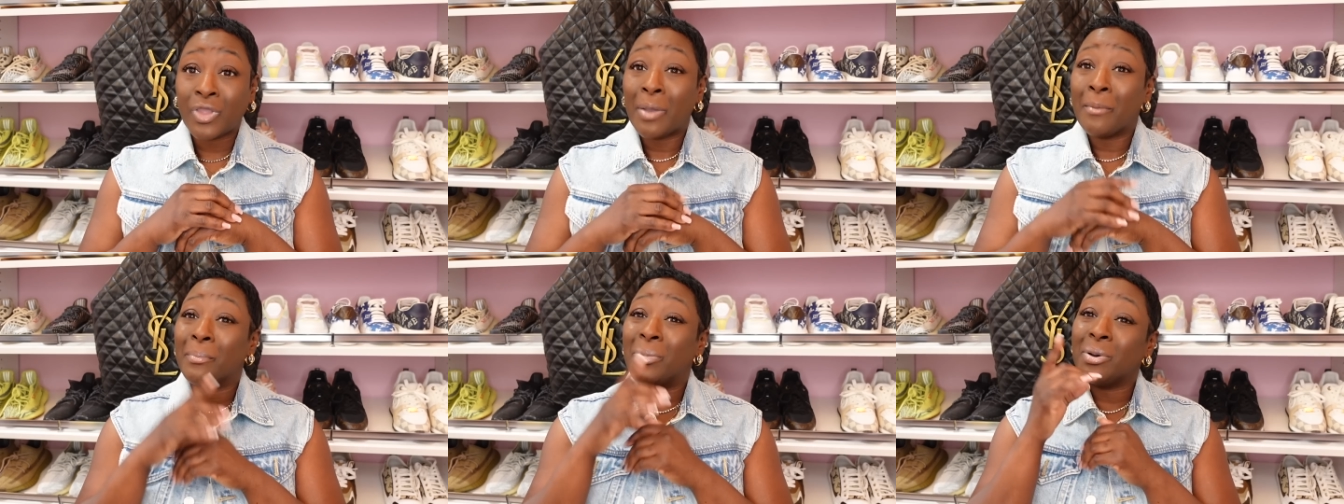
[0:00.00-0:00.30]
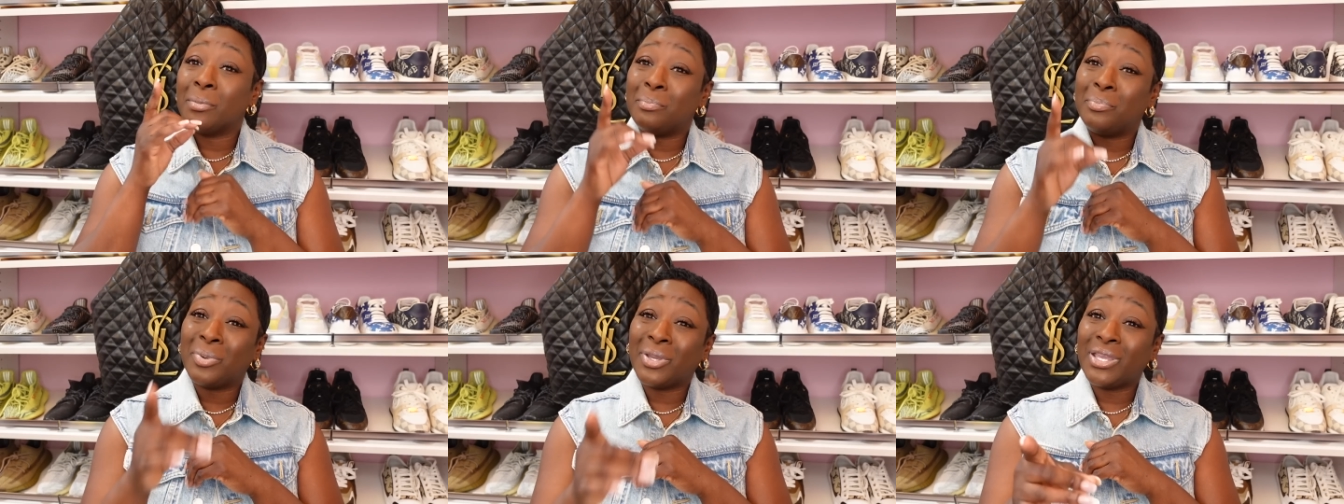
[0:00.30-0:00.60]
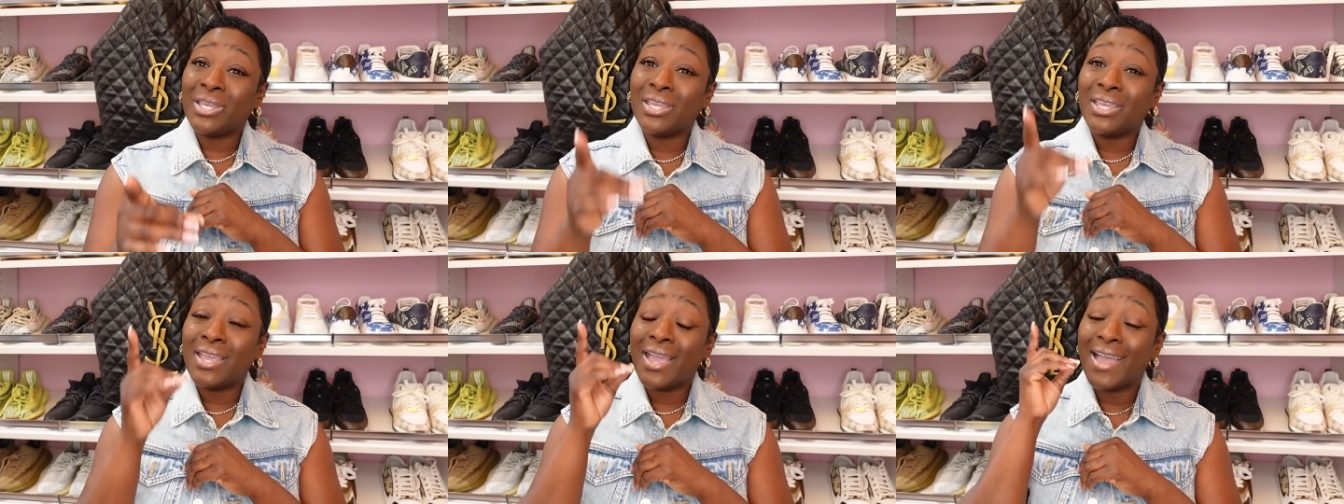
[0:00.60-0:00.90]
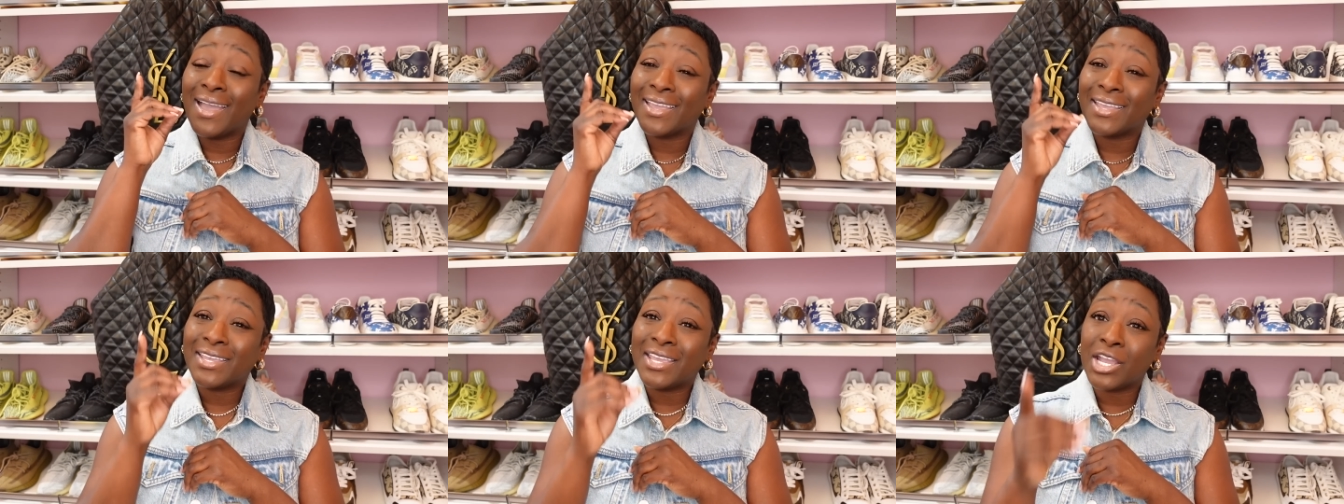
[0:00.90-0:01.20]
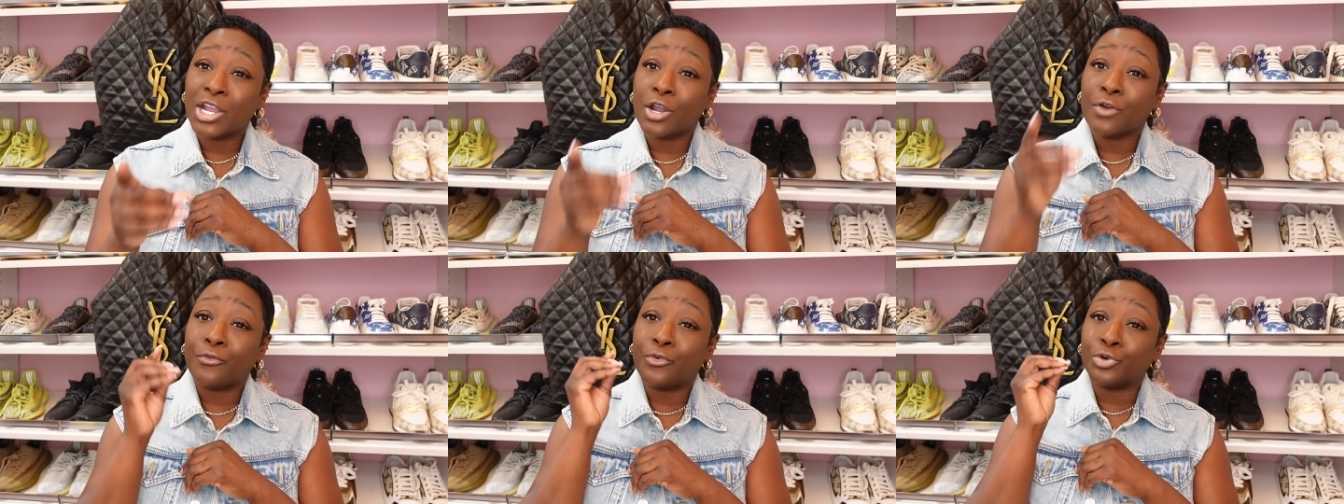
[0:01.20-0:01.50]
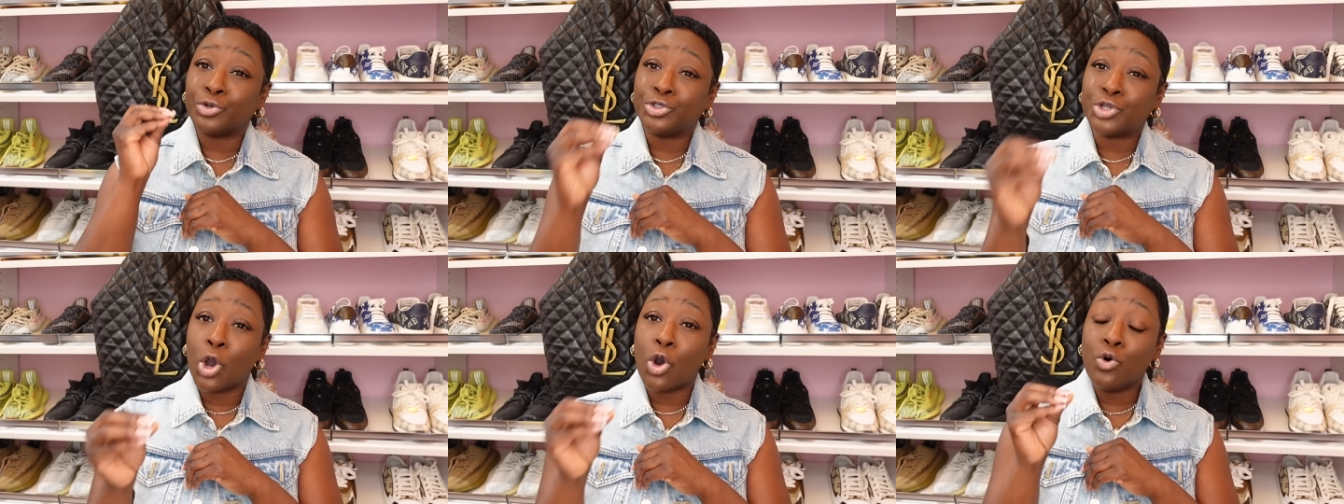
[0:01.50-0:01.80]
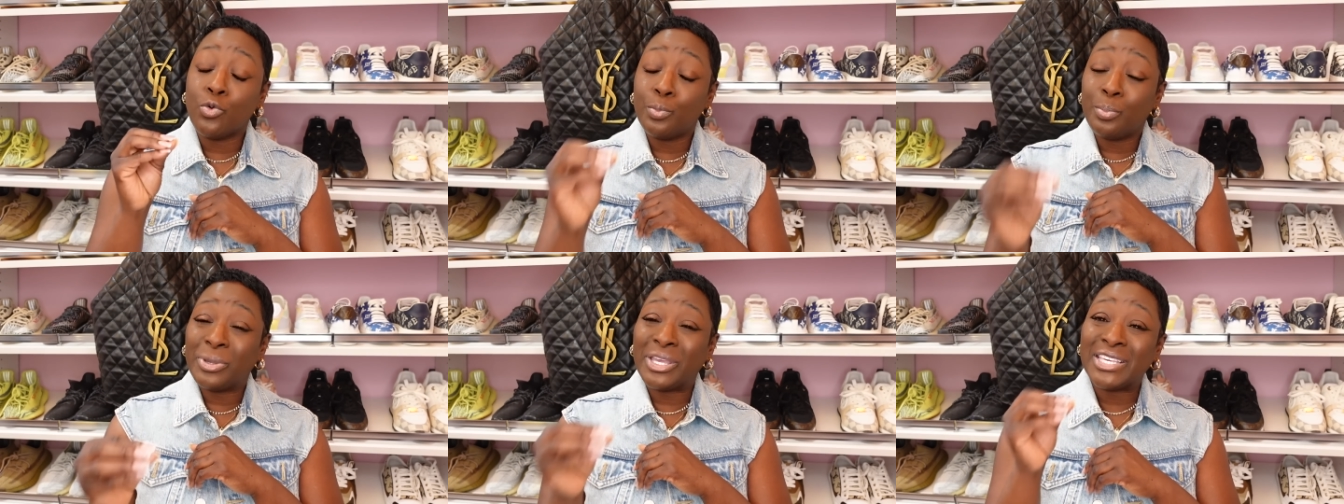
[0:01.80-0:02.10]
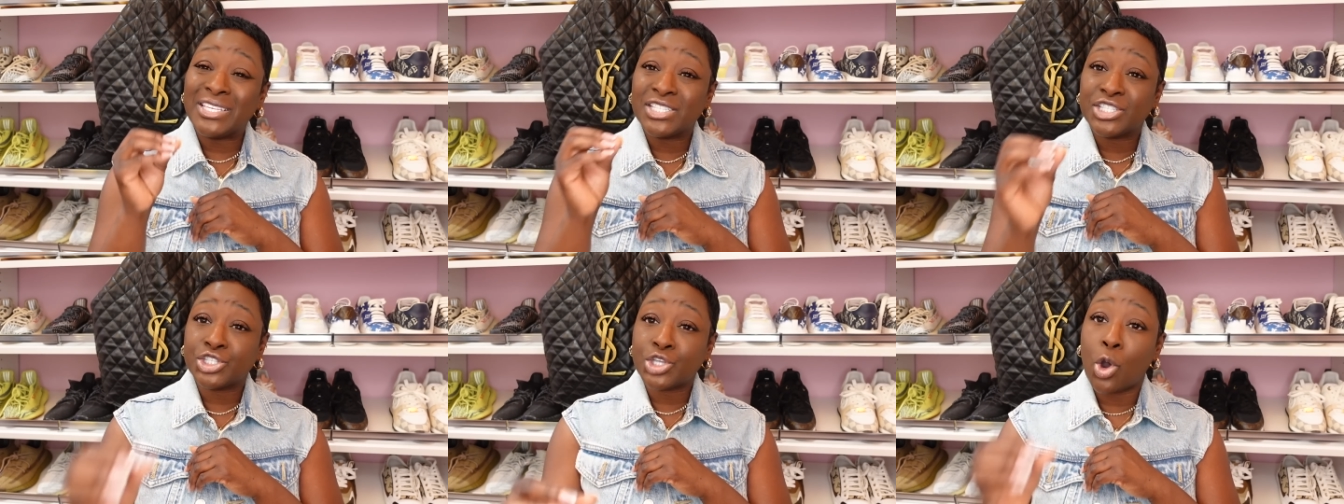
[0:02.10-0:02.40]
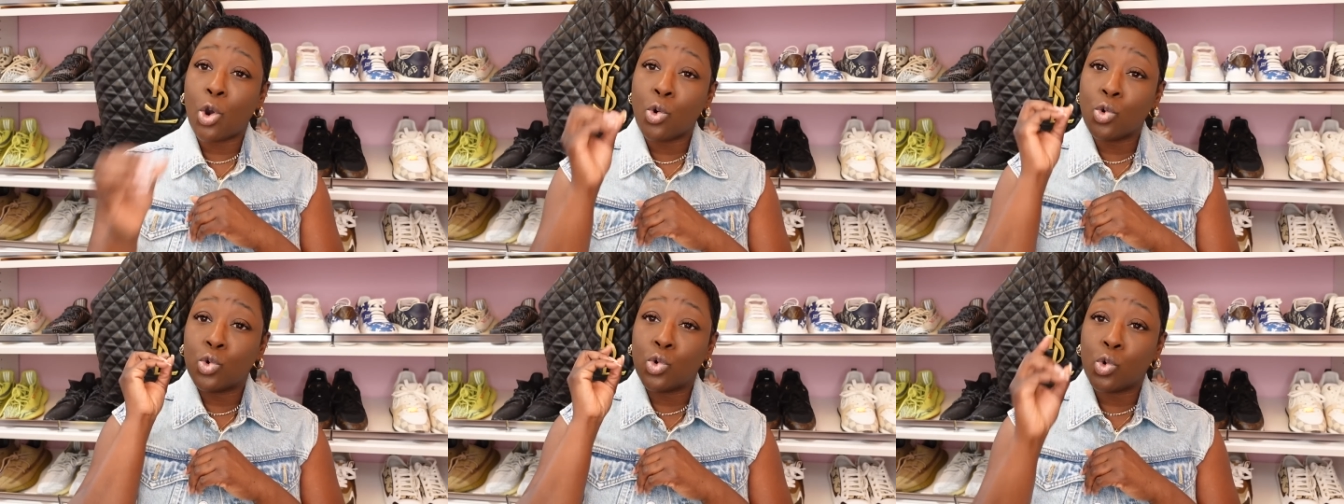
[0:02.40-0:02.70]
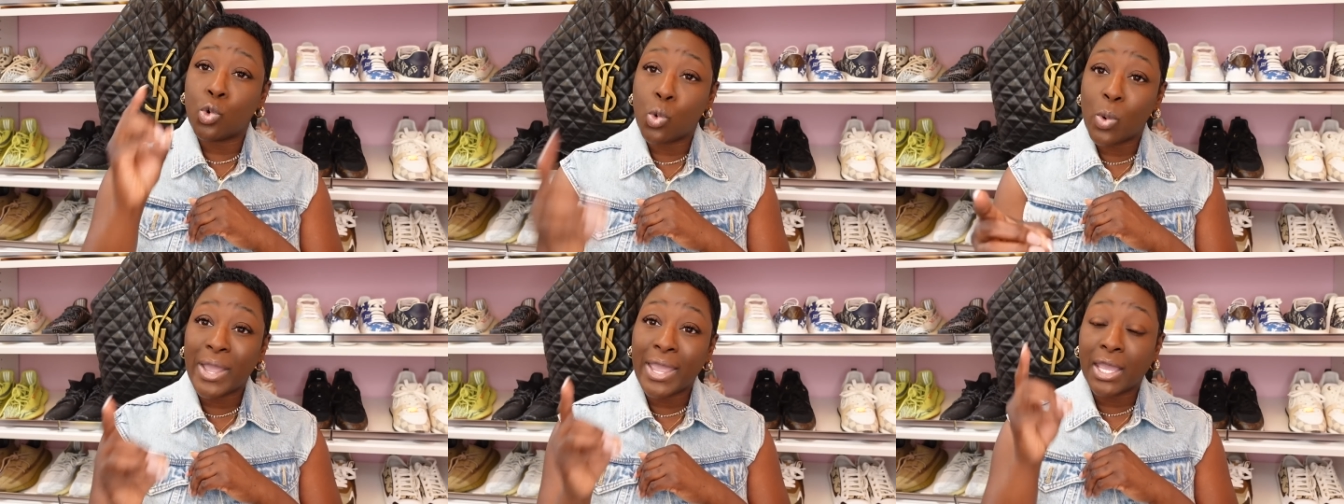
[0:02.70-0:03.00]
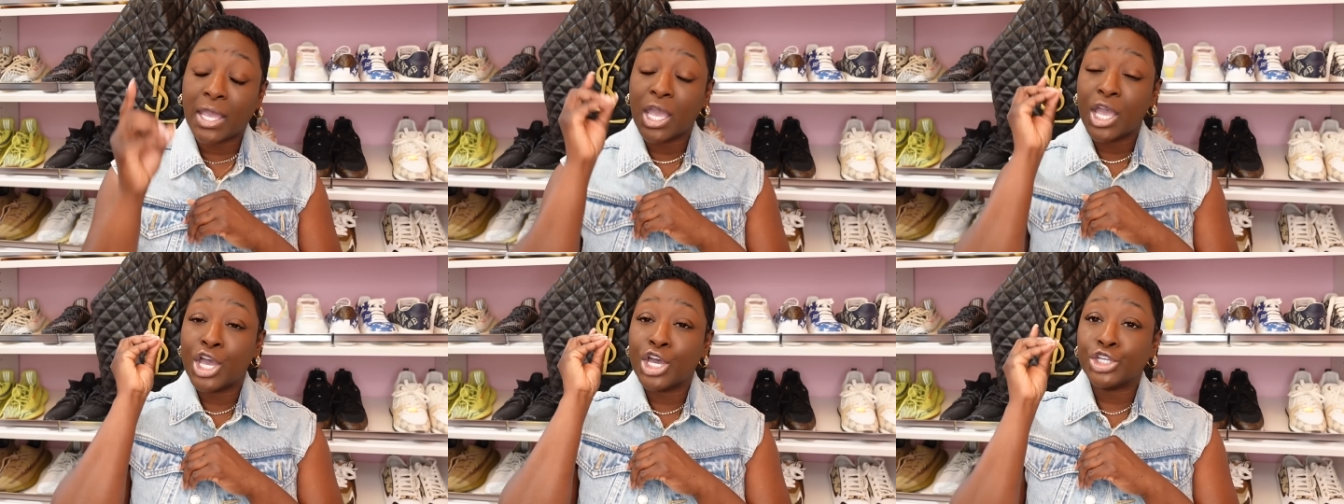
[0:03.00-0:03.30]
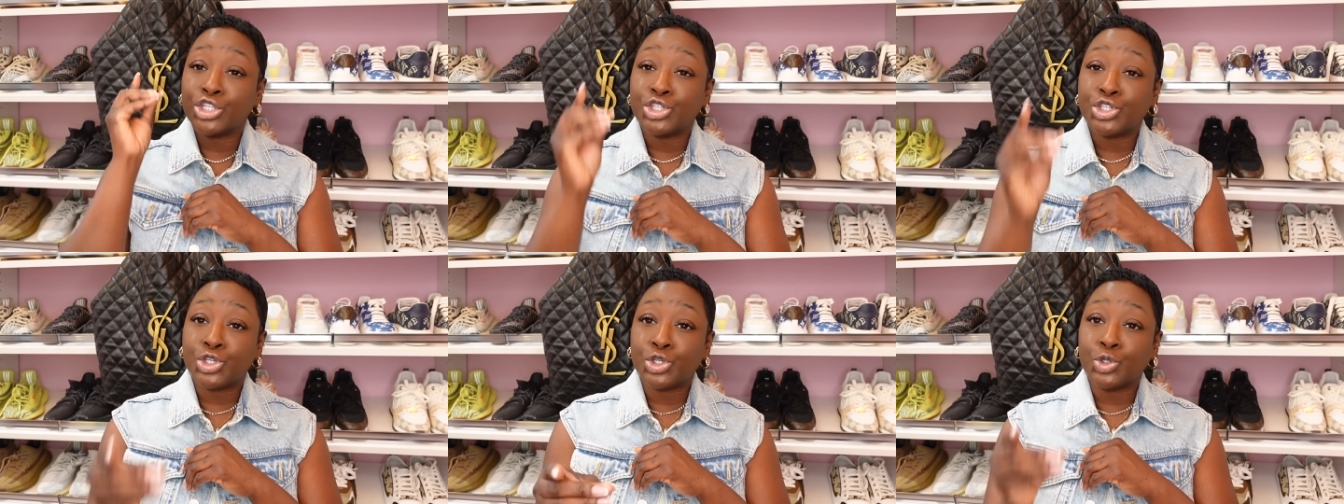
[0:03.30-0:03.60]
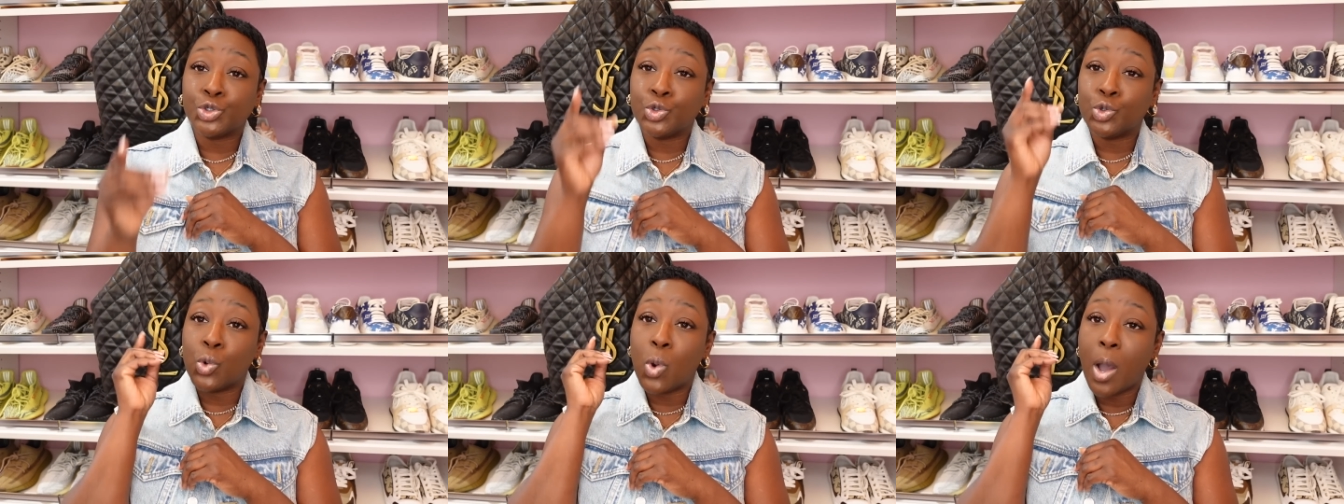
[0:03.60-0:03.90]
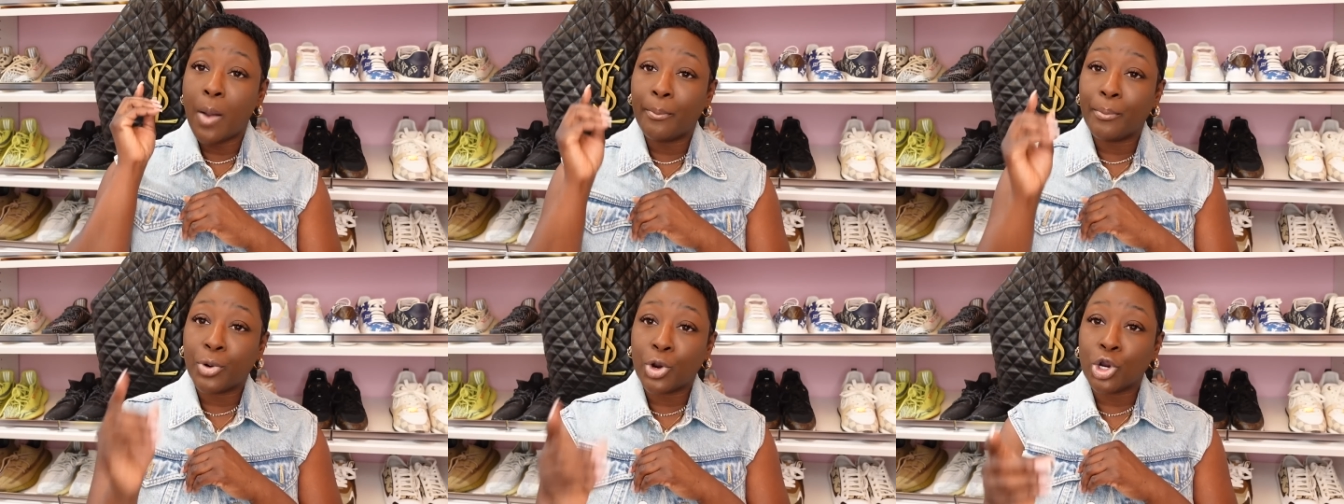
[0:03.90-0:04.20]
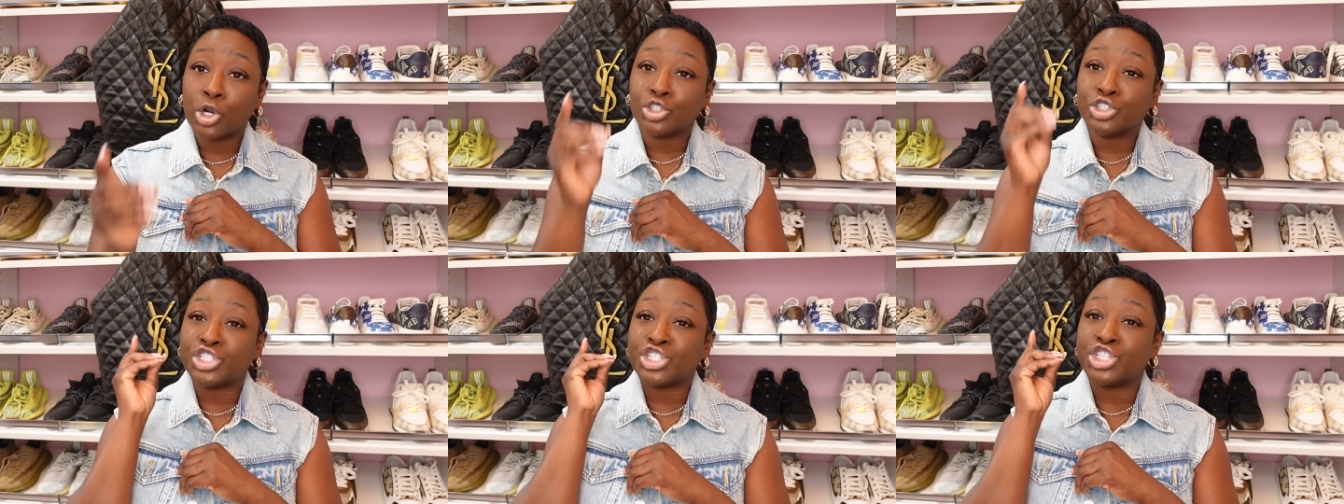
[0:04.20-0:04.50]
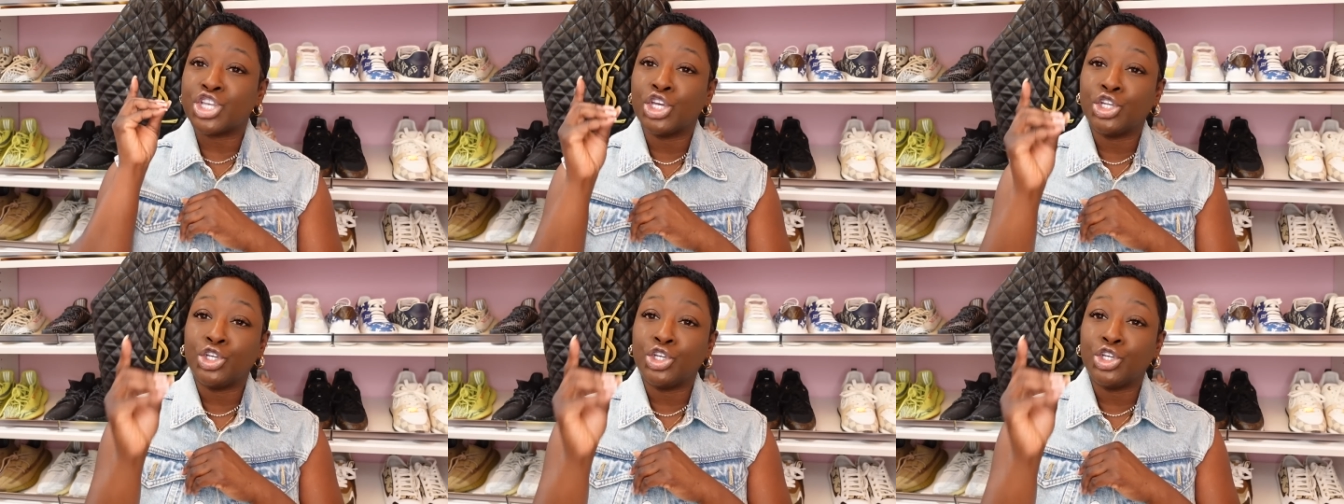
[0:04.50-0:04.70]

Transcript: But be careful. Don't be so quick to purchase.